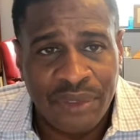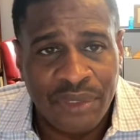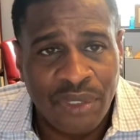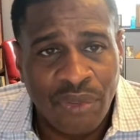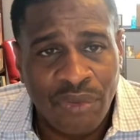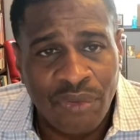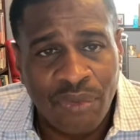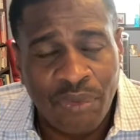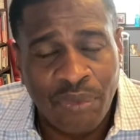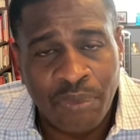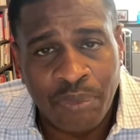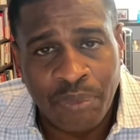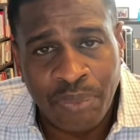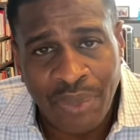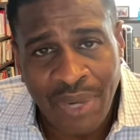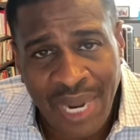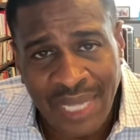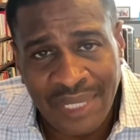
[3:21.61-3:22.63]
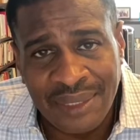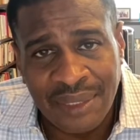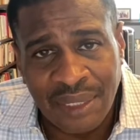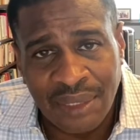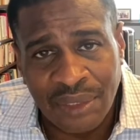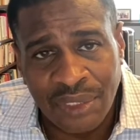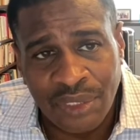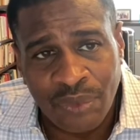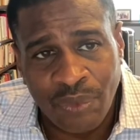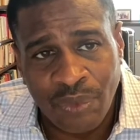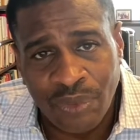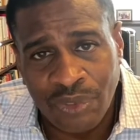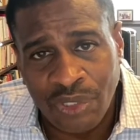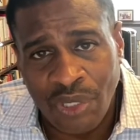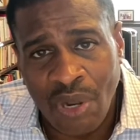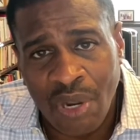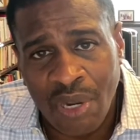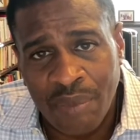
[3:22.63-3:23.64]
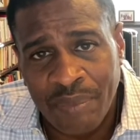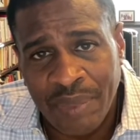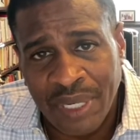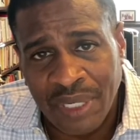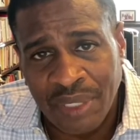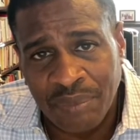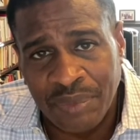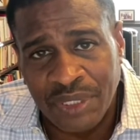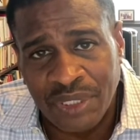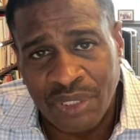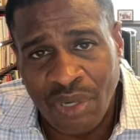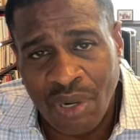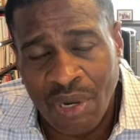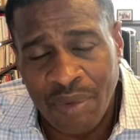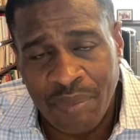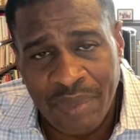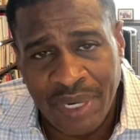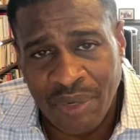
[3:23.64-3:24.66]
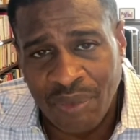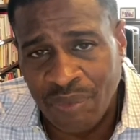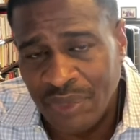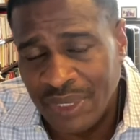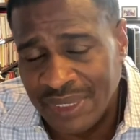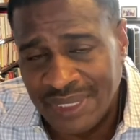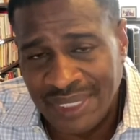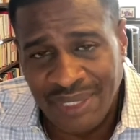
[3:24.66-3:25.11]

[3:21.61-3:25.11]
So processors will talk about it, but talk about it once.